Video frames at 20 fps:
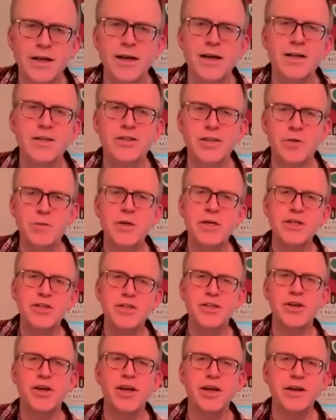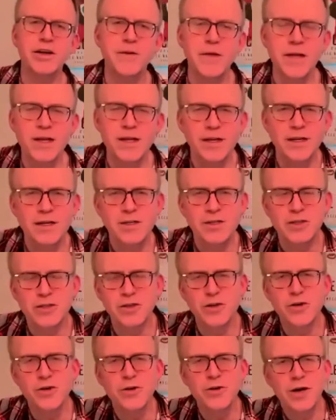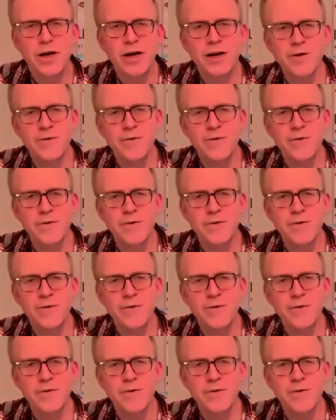intermediary, so